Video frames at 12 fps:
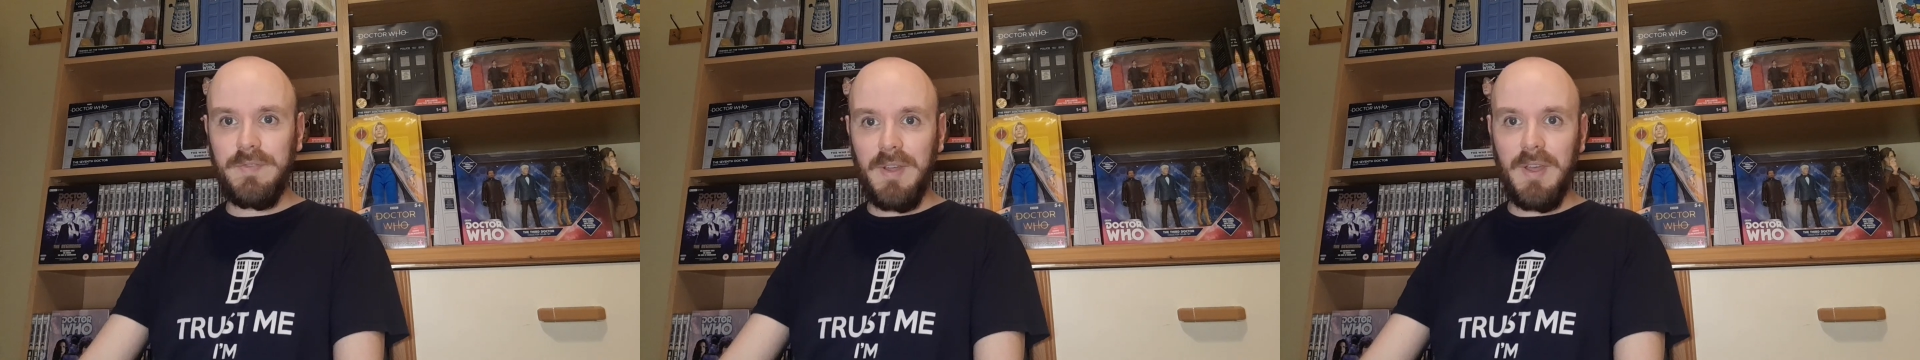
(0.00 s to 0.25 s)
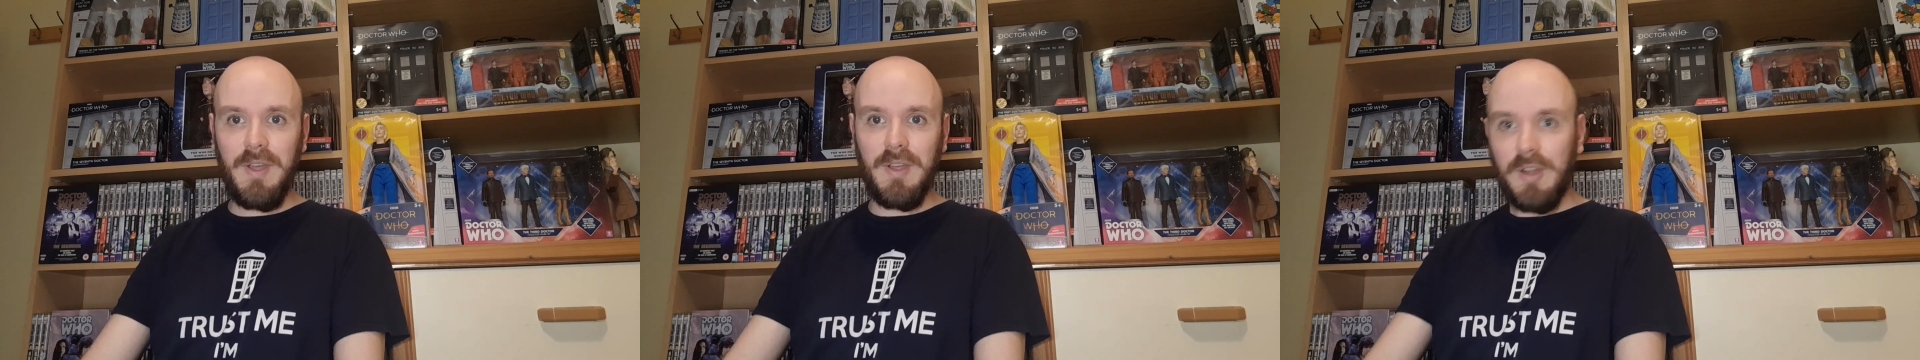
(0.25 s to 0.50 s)

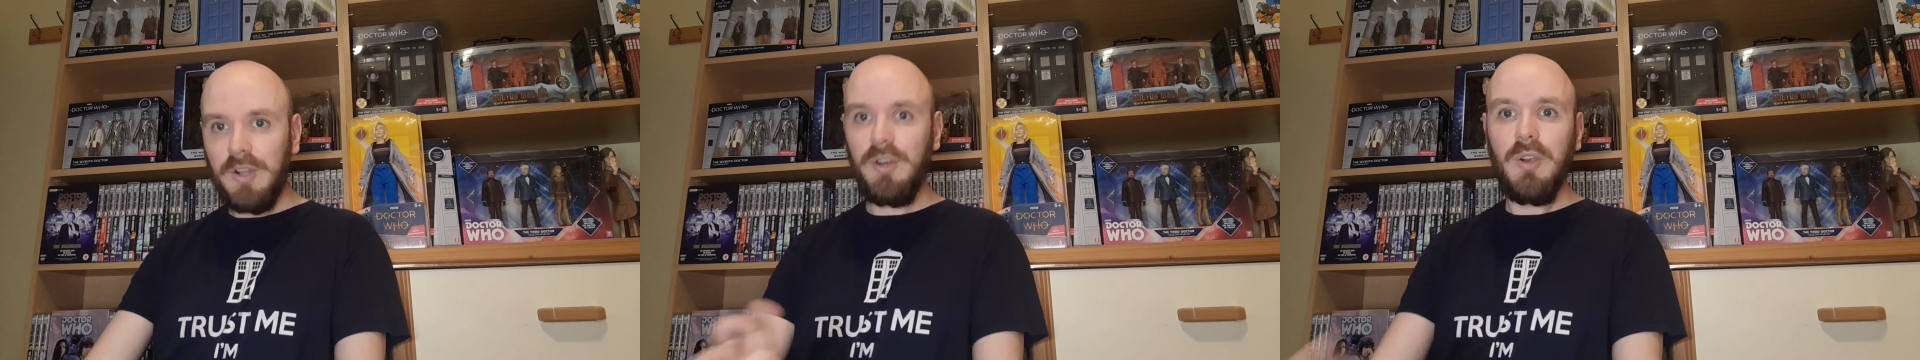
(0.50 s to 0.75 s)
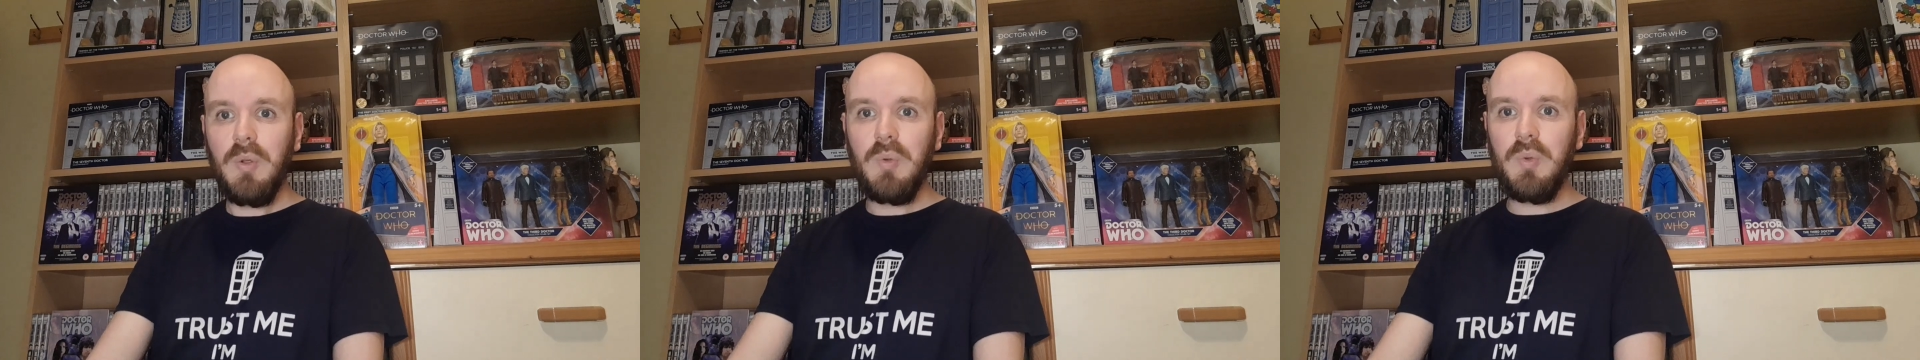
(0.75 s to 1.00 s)
of
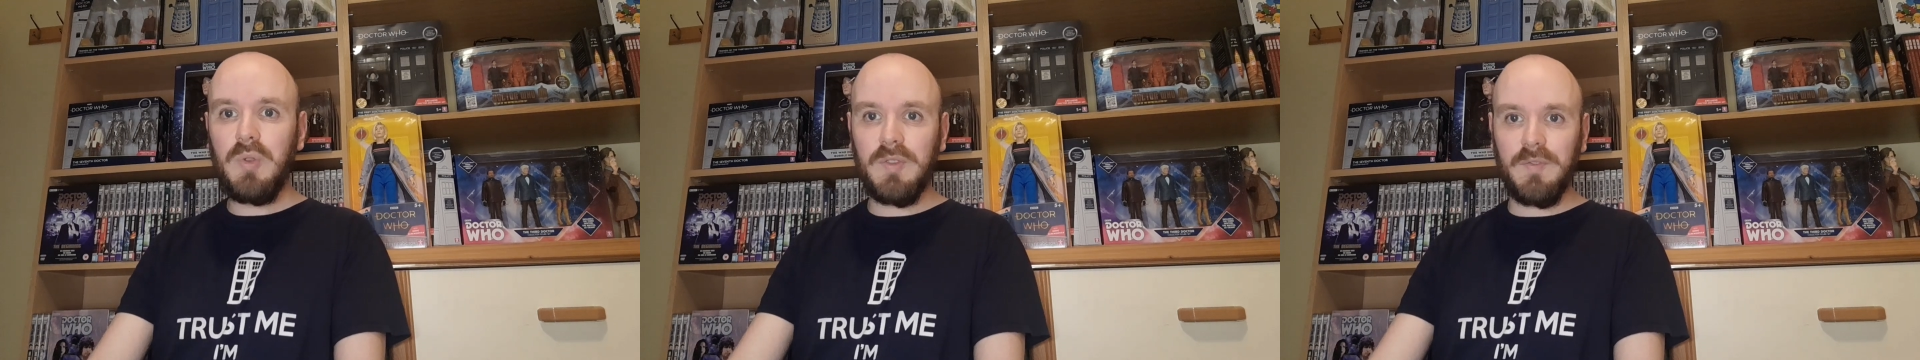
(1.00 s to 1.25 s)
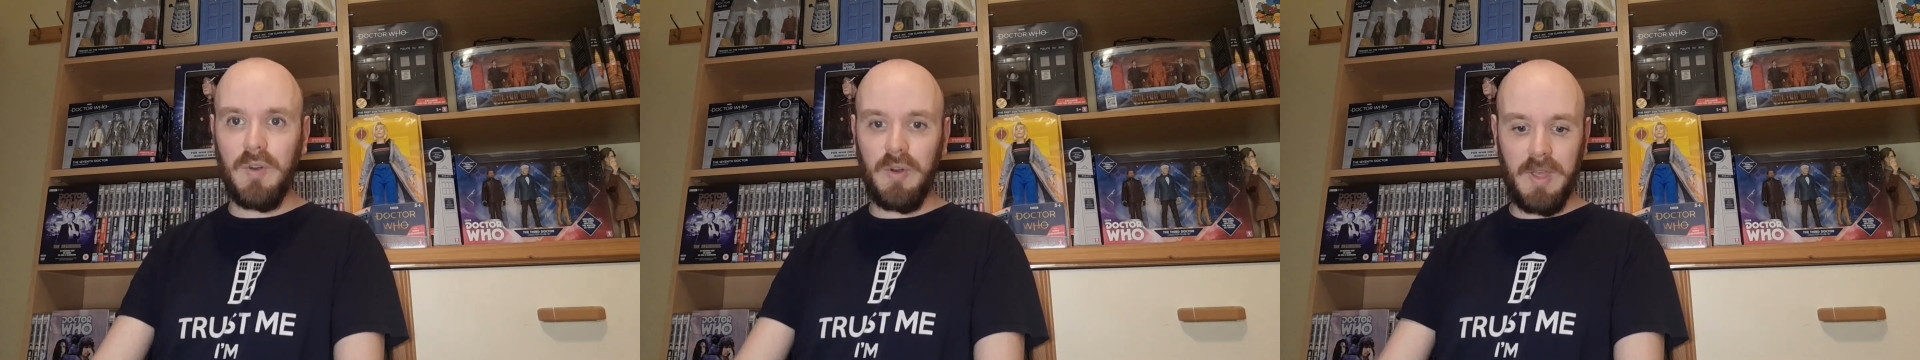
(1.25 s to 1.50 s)
clues
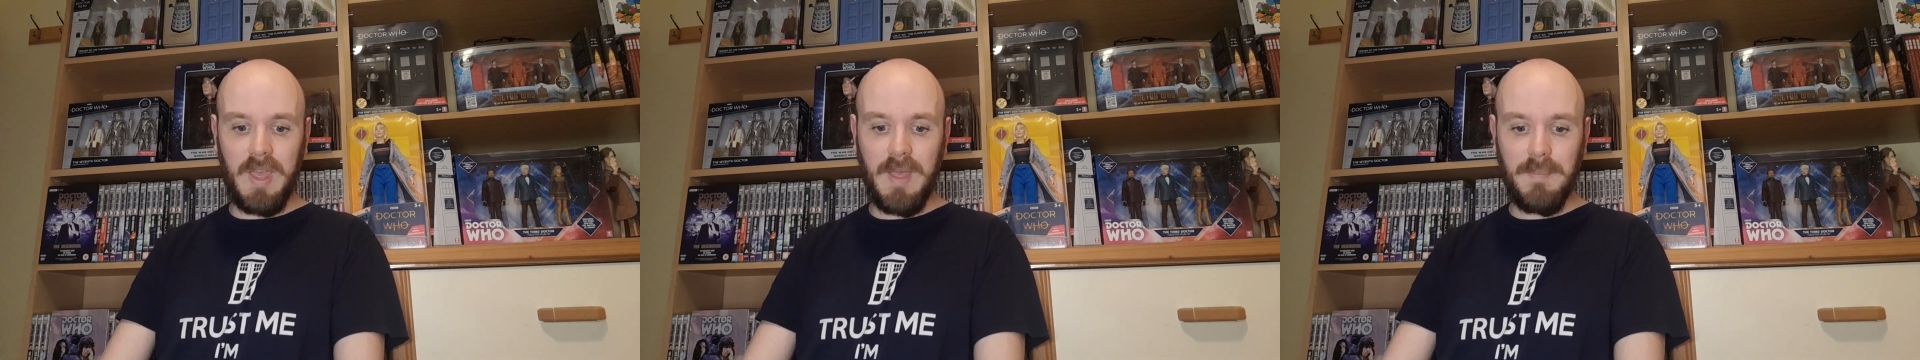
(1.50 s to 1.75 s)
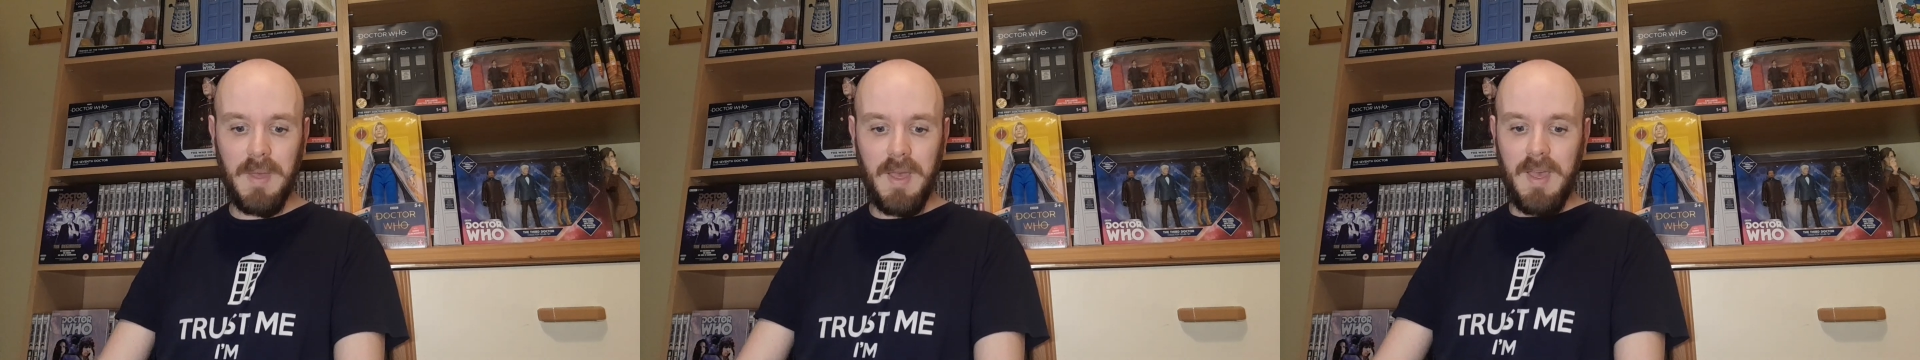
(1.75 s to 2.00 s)
for
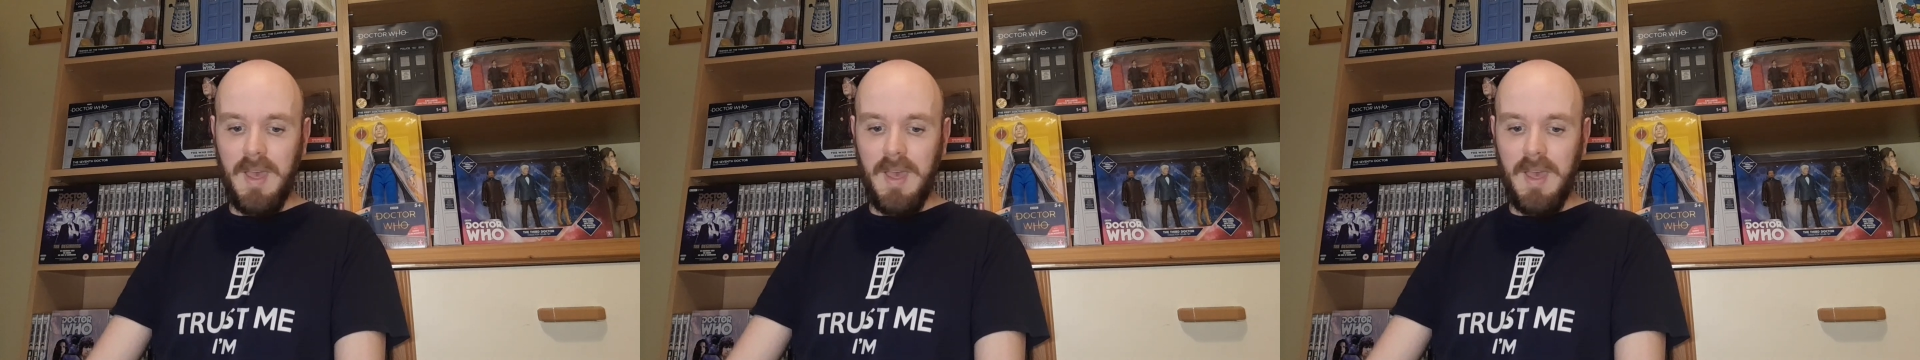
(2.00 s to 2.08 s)
him.